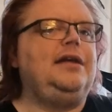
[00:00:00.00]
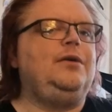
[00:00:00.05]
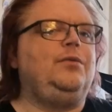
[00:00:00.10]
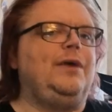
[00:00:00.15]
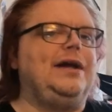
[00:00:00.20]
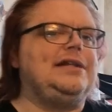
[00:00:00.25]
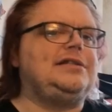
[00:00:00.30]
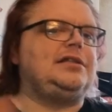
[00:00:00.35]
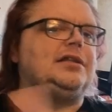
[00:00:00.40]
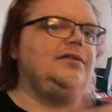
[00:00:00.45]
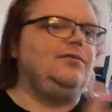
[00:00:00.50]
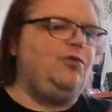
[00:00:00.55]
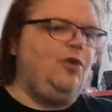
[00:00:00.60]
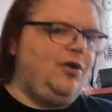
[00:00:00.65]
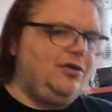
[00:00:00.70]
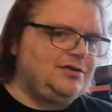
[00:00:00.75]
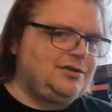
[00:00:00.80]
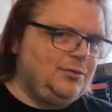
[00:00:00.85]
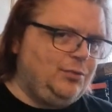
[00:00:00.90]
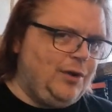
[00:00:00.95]
wait till they've
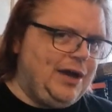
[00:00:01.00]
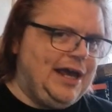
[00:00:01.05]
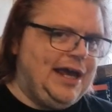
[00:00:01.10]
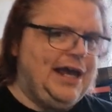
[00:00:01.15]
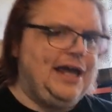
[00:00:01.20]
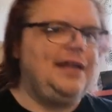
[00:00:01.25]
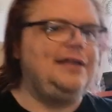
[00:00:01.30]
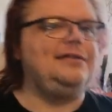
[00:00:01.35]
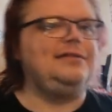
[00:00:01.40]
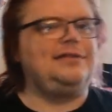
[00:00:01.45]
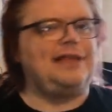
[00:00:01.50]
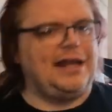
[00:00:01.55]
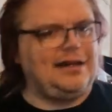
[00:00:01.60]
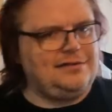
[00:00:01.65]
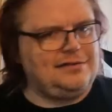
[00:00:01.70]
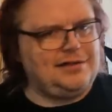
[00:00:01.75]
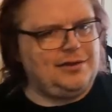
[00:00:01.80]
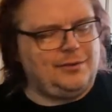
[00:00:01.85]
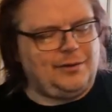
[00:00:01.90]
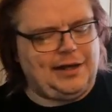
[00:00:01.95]
walked away,
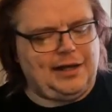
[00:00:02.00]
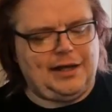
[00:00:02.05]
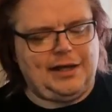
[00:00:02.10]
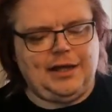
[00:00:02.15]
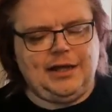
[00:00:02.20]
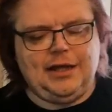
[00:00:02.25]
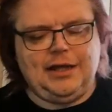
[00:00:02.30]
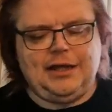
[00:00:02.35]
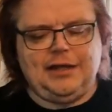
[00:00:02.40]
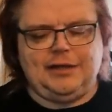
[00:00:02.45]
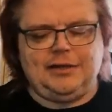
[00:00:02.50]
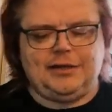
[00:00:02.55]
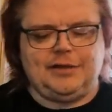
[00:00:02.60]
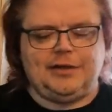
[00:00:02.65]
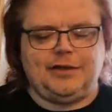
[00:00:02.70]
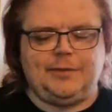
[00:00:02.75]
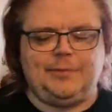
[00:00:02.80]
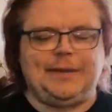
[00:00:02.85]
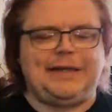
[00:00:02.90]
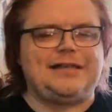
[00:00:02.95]
then do it.
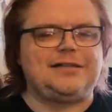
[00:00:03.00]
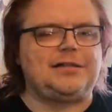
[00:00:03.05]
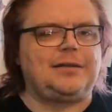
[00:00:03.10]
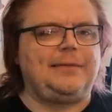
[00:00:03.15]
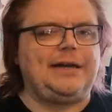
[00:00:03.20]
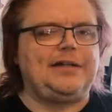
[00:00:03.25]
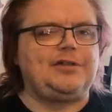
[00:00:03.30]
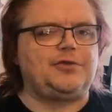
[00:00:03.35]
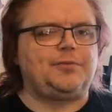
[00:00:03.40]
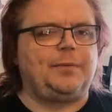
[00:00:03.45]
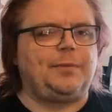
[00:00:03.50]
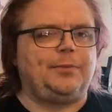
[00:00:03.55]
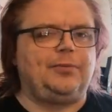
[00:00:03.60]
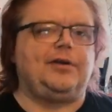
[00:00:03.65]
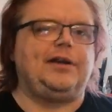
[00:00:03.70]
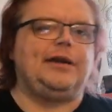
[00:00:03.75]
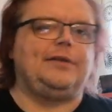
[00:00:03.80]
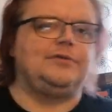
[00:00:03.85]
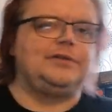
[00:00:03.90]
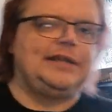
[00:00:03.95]
Because they might just
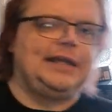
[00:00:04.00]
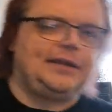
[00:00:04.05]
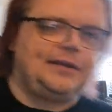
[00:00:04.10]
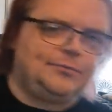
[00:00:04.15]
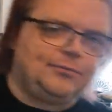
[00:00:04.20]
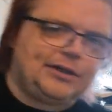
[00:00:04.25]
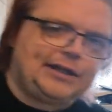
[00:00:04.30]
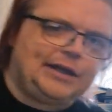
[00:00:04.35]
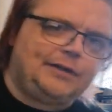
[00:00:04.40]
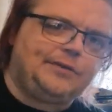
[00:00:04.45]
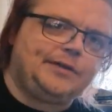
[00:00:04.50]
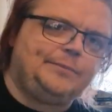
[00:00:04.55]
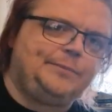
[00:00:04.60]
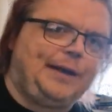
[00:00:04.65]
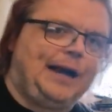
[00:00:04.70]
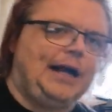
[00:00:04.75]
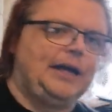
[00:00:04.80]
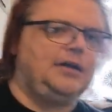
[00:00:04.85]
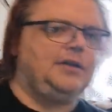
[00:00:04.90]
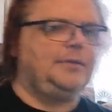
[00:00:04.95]
put it down to get the money out of the
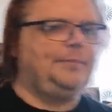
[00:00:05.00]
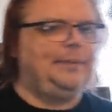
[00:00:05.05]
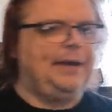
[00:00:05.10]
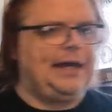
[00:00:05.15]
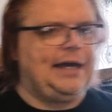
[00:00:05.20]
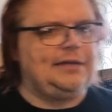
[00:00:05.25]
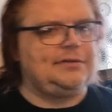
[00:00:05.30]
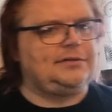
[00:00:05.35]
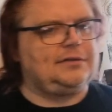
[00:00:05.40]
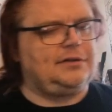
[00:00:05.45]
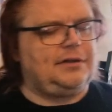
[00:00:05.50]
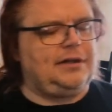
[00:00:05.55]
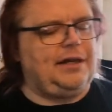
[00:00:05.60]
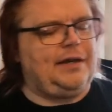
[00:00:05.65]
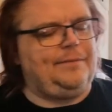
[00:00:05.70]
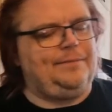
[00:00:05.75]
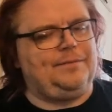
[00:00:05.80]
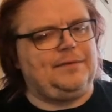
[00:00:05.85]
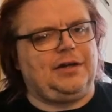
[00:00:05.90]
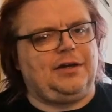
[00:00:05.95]
bag or the purse
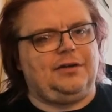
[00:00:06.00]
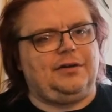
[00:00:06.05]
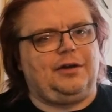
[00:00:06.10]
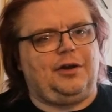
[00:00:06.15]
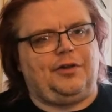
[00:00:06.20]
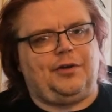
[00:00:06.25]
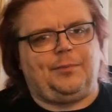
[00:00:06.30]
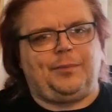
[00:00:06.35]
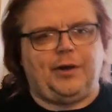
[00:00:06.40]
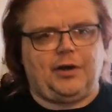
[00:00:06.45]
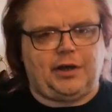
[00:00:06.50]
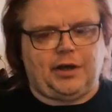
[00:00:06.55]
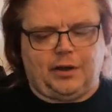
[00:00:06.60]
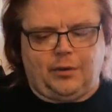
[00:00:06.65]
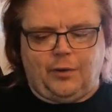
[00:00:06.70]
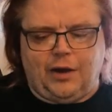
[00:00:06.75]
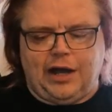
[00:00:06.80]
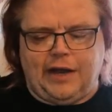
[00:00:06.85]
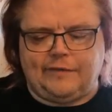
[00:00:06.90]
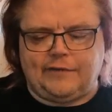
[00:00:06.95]
or the pocket or
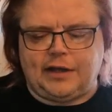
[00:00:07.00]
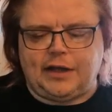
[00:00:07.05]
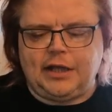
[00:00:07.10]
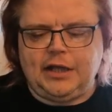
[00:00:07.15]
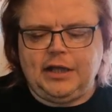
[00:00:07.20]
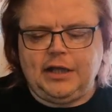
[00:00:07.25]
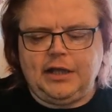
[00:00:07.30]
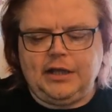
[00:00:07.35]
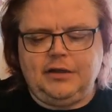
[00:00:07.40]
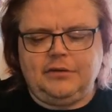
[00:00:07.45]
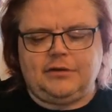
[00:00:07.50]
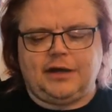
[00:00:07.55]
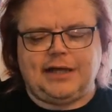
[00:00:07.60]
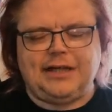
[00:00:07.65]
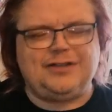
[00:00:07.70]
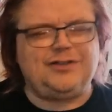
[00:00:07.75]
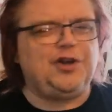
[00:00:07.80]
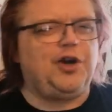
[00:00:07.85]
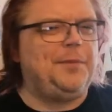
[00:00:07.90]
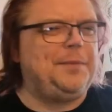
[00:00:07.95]
whatever,
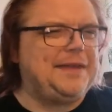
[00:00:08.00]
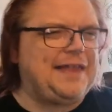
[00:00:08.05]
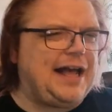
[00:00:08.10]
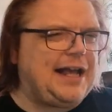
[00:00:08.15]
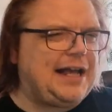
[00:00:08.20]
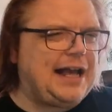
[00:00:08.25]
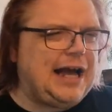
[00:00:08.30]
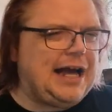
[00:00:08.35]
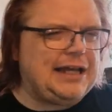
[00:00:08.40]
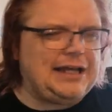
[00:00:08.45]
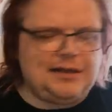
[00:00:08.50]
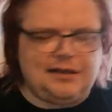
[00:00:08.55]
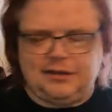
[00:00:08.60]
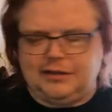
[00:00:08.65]
right? Don't be that guy,